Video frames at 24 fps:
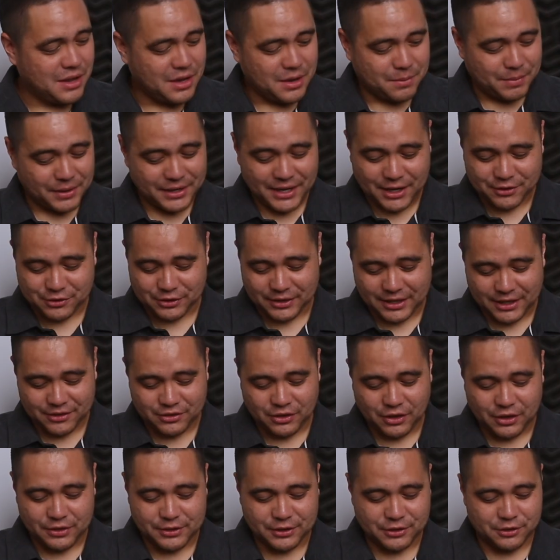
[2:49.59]
But yeah, so that's
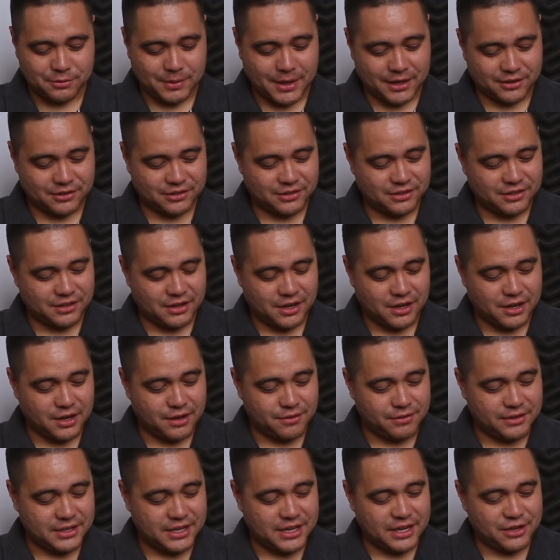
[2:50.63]
all the specs of
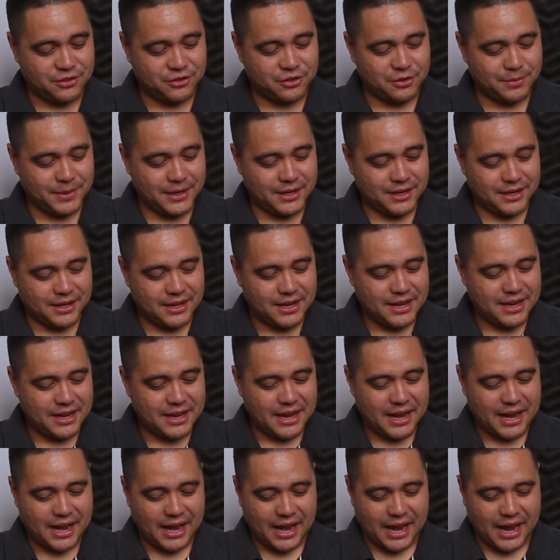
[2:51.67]
the instrument.
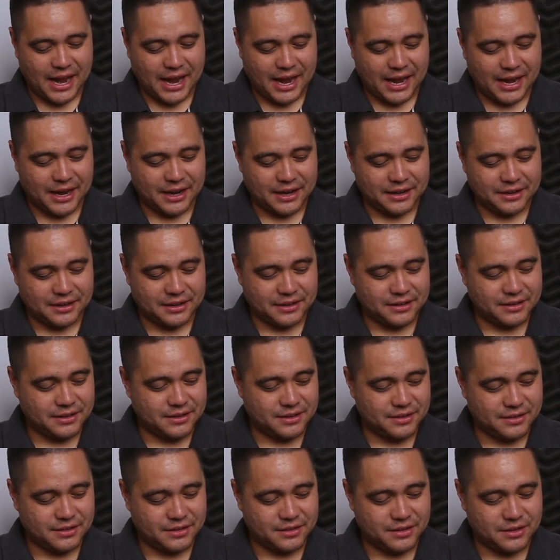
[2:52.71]
And,
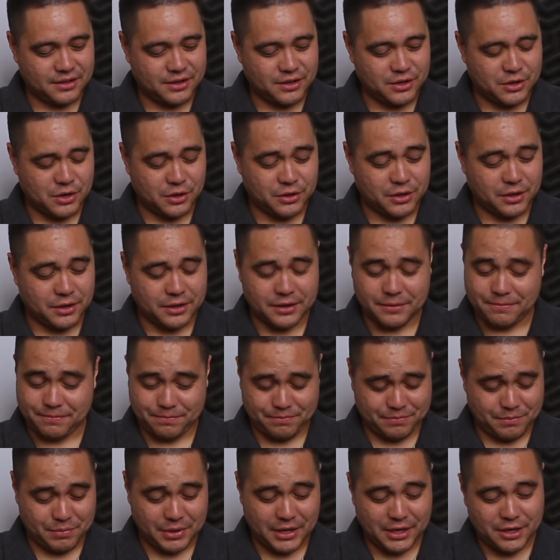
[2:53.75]
the
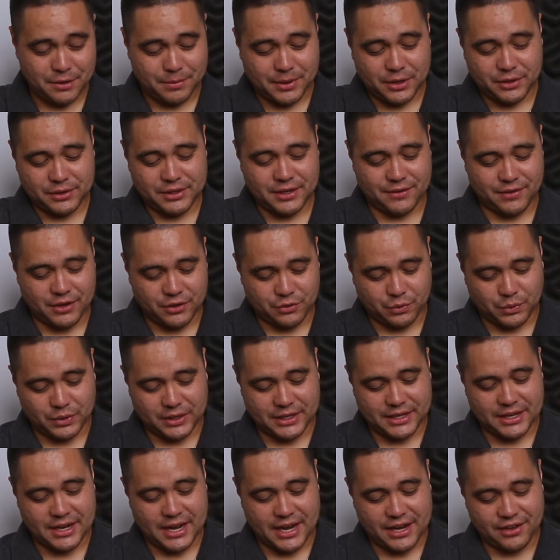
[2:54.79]
playability of it's
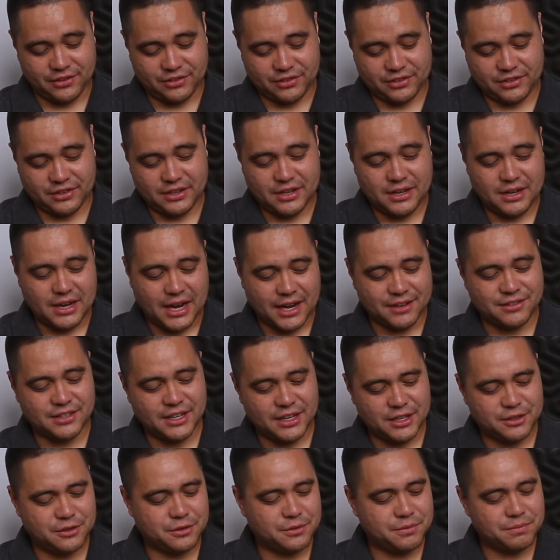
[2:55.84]
really nice. I'd say
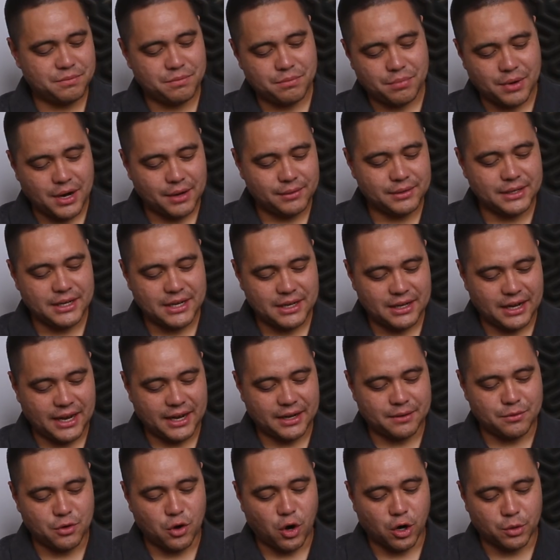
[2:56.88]
it's probably
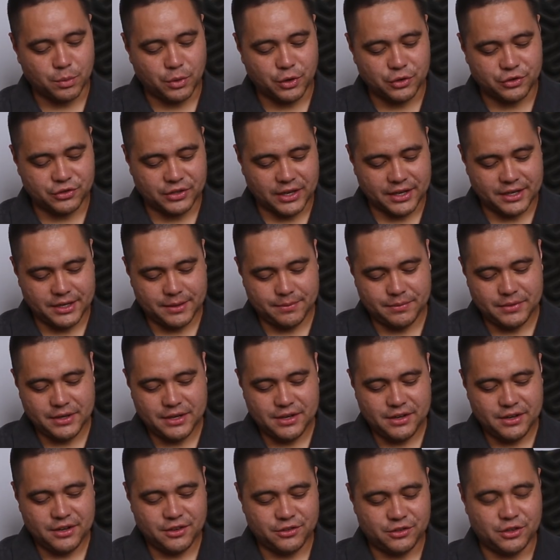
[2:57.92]
like normal setup.
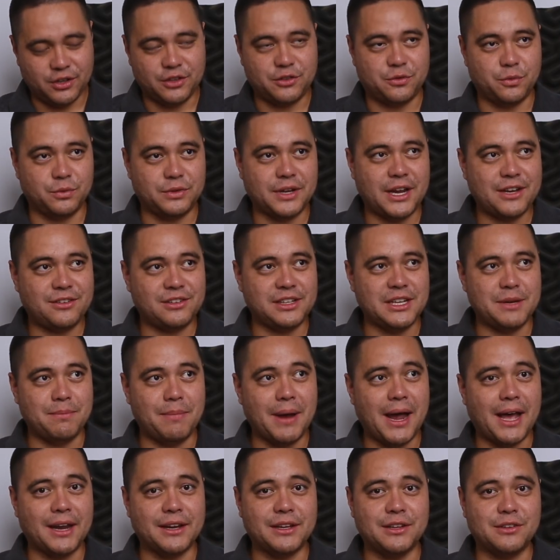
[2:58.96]
So it's nicely
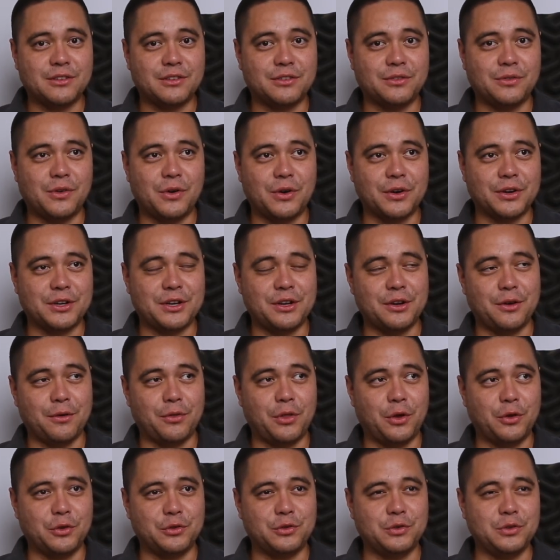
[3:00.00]
balanced for,
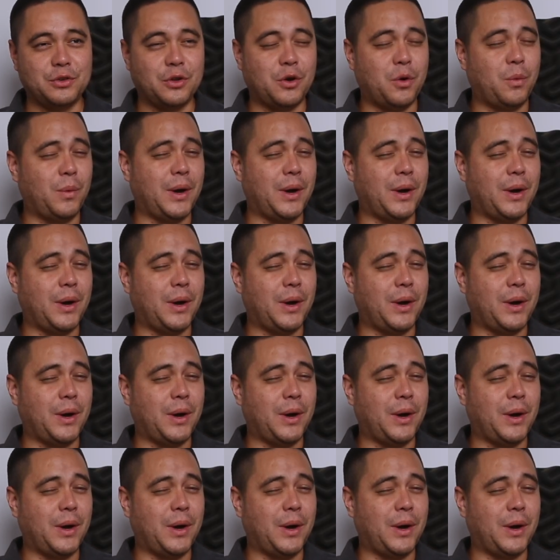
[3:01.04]
those who don't